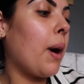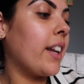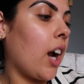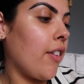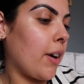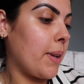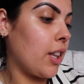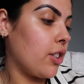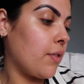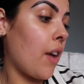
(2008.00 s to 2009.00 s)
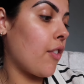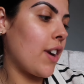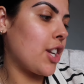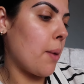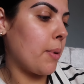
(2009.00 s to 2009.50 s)
I'd highly recommend those. I've never
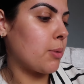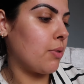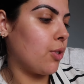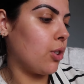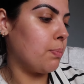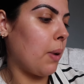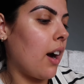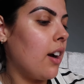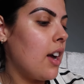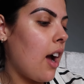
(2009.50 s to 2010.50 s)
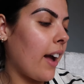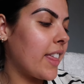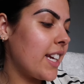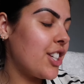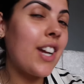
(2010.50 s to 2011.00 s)
read her books before, but I
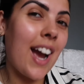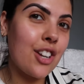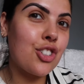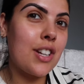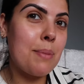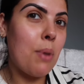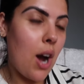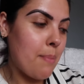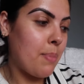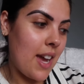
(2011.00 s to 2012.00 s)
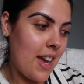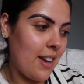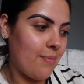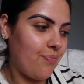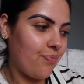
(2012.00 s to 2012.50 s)
think she actually might
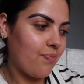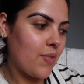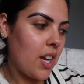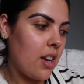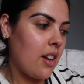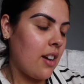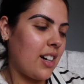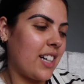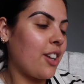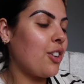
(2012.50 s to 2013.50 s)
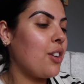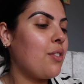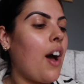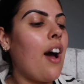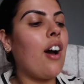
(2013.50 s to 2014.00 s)
be, I don't know
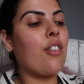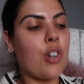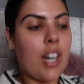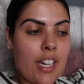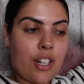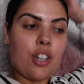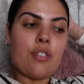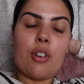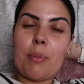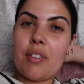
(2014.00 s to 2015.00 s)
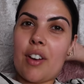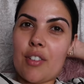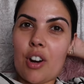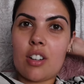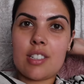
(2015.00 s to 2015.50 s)
if her or Colleen Hoover are my
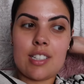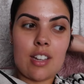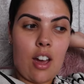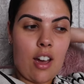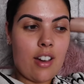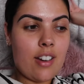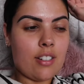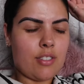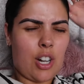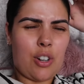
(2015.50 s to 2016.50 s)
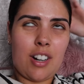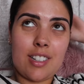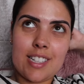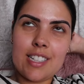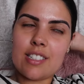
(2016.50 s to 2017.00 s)
favourite artists. Her
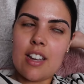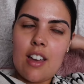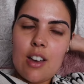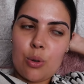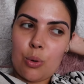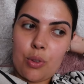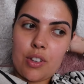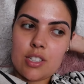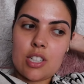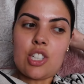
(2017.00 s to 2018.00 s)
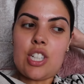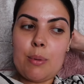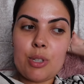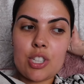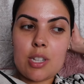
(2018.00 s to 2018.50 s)
artists, authors,
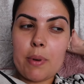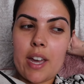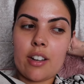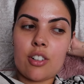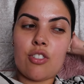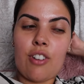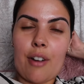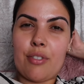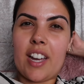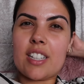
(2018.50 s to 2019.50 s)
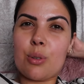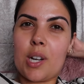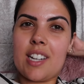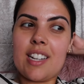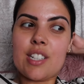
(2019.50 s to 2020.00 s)
she was just a bit graphic, so
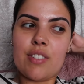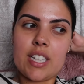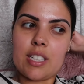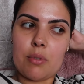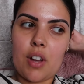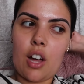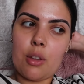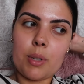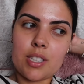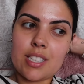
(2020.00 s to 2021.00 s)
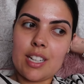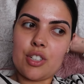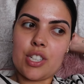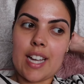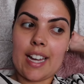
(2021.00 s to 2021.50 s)
I'd need to read some of her other books to see if
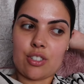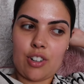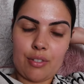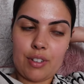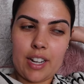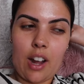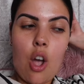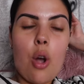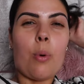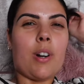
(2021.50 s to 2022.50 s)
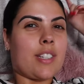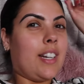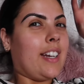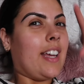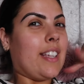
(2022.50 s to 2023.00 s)
she's as graphic, whereas
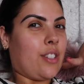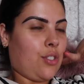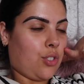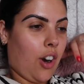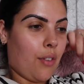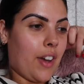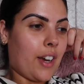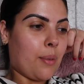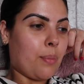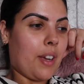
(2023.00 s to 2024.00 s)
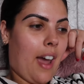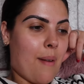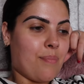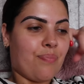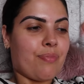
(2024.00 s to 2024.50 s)
Colleen isn't as graphic. But
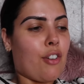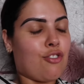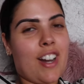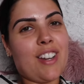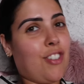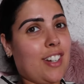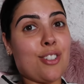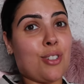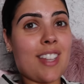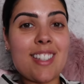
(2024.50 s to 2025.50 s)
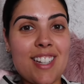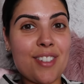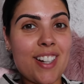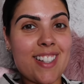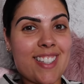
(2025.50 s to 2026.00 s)
yeah, really, really enjoyed that
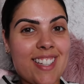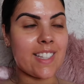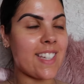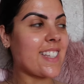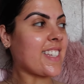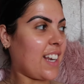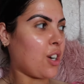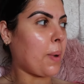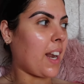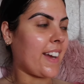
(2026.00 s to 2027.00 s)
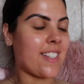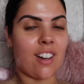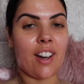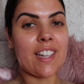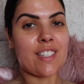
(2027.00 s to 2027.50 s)
series. It is a little bit
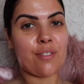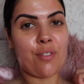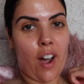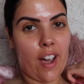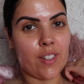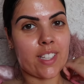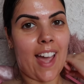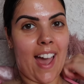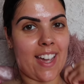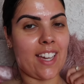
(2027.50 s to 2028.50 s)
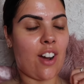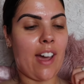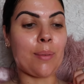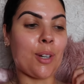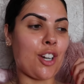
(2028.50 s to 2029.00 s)
later, it's 5 to 8, and
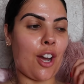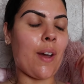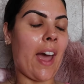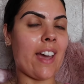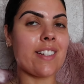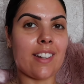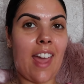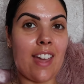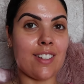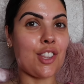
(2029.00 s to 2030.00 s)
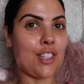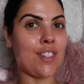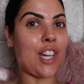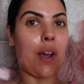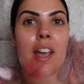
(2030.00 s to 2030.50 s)
I am going to go ahead and end this
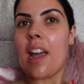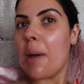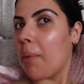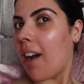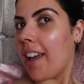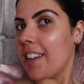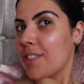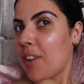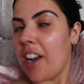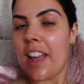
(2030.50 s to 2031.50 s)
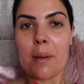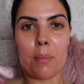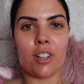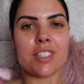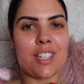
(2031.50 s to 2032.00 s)
video here. My exfoliating
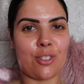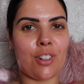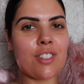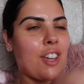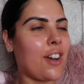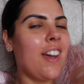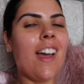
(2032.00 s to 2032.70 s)
mask is on, so